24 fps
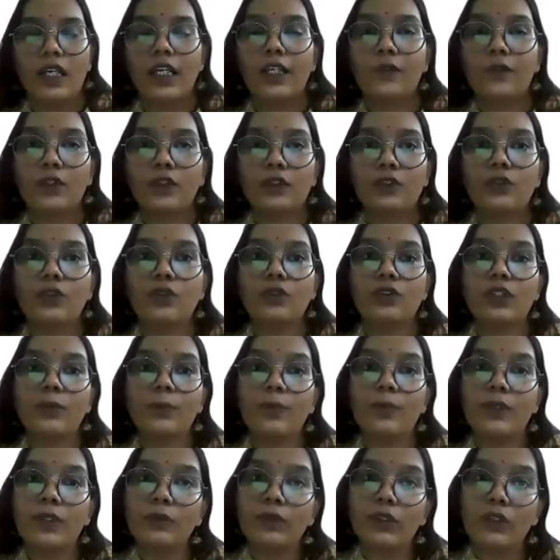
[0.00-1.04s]
It was through
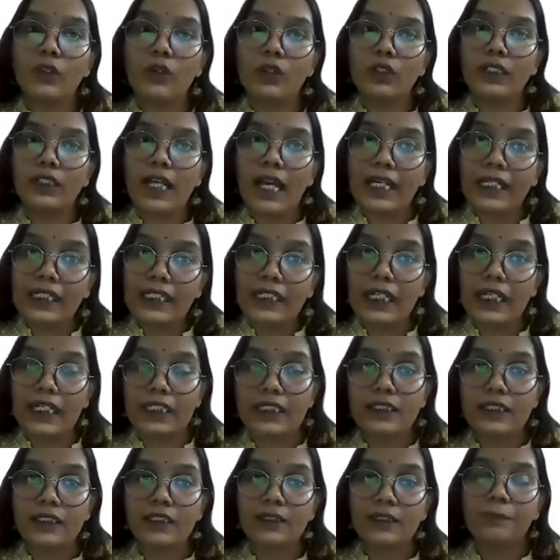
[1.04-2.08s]
Supreme Court
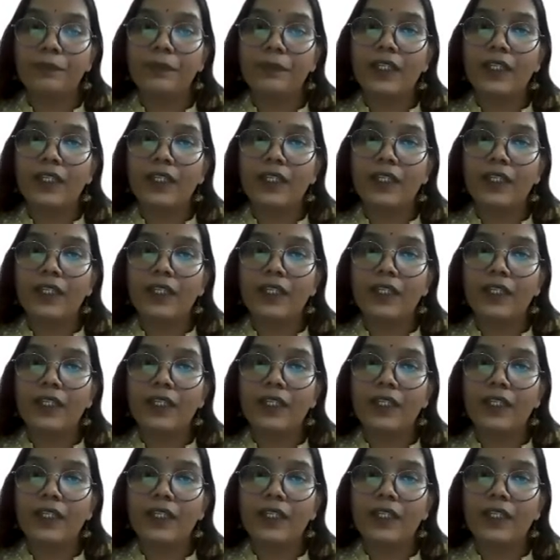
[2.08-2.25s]
guidelines